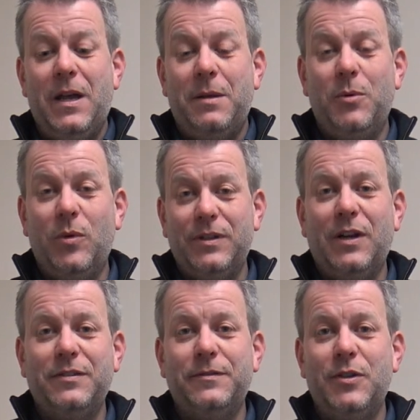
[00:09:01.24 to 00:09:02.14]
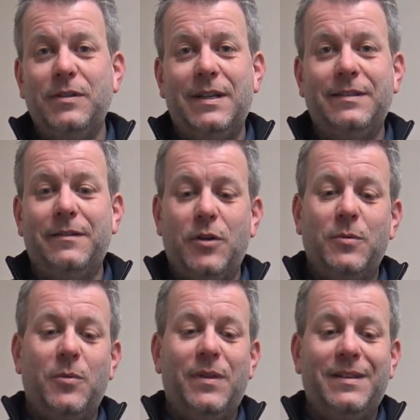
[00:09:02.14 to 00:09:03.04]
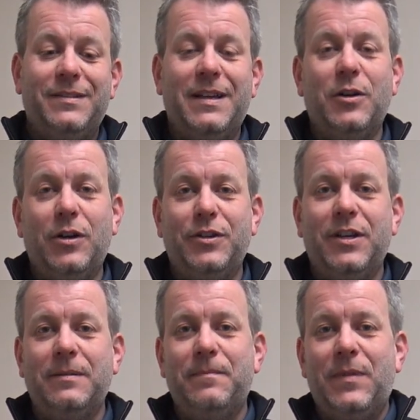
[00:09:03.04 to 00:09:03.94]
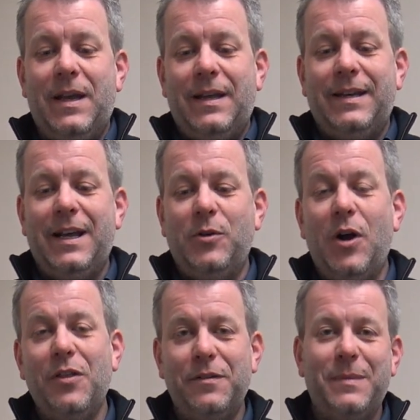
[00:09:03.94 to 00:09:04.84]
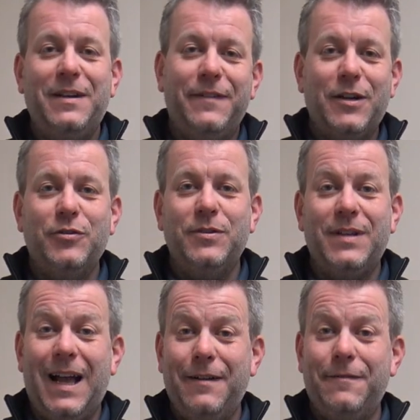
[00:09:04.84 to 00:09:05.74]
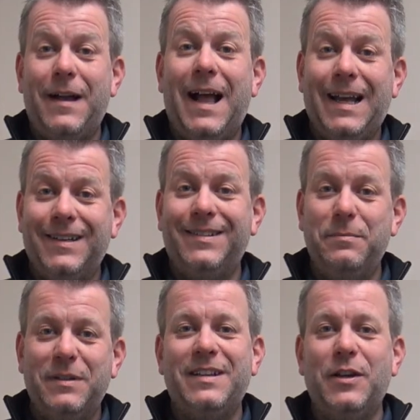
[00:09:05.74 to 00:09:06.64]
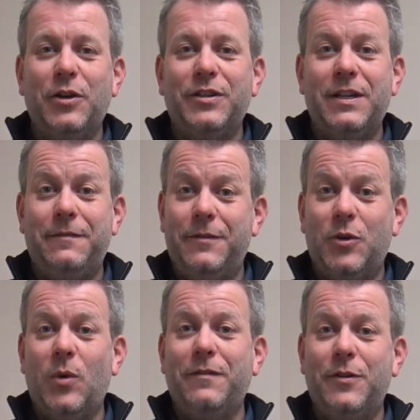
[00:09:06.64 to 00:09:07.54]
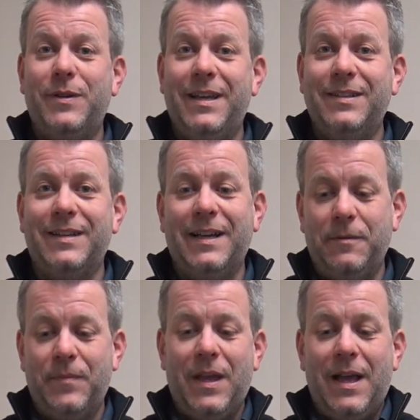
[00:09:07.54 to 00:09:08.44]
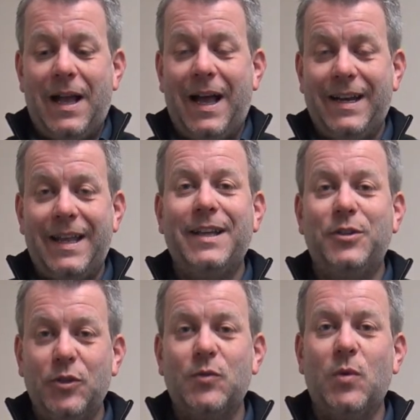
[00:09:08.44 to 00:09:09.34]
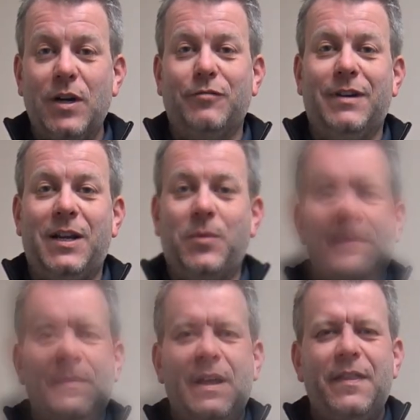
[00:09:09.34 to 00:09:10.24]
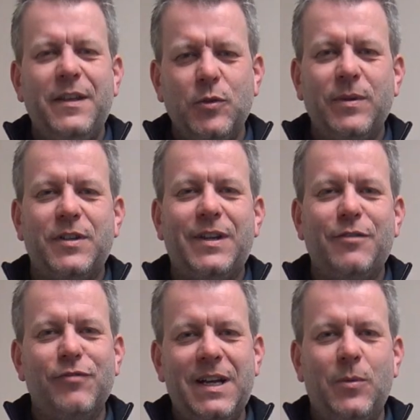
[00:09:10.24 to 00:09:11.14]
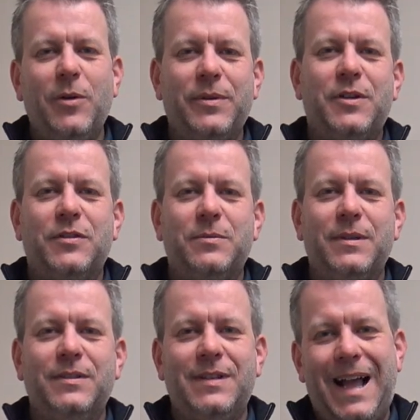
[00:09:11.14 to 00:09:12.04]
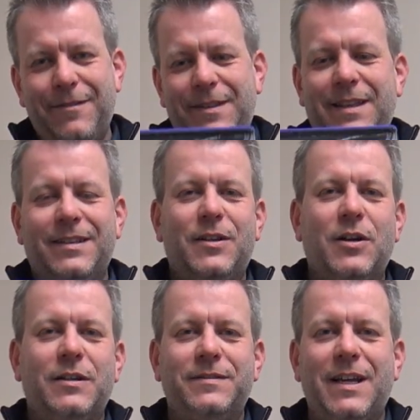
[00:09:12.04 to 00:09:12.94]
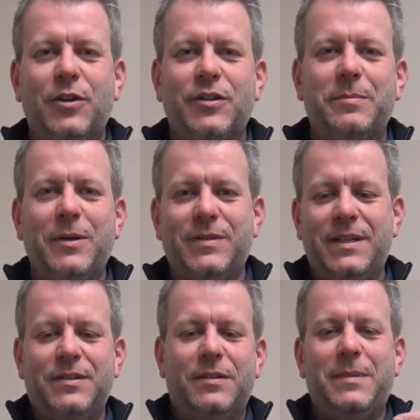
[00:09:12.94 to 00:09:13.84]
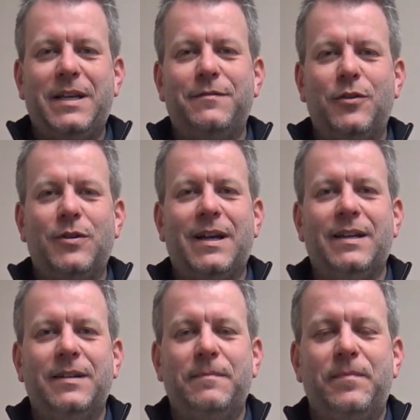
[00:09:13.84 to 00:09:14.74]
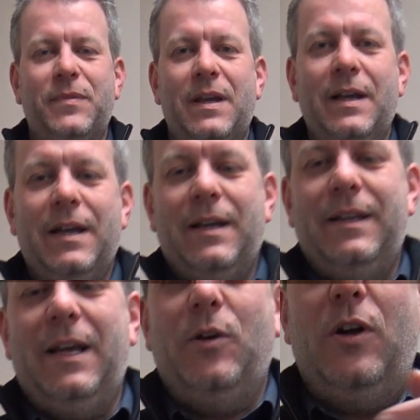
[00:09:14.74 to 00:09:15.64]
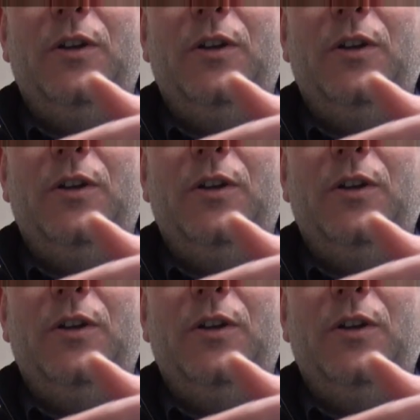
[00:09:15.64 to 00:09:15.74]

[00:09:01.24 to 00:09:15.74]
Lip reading: But what Dyson have done is they've come up with this technology. Now, other manufacturers have had similar technology for quite a few years now, and it does work really well. This always goes down really well with customers, having that kind of technology built into the main floor head. Now,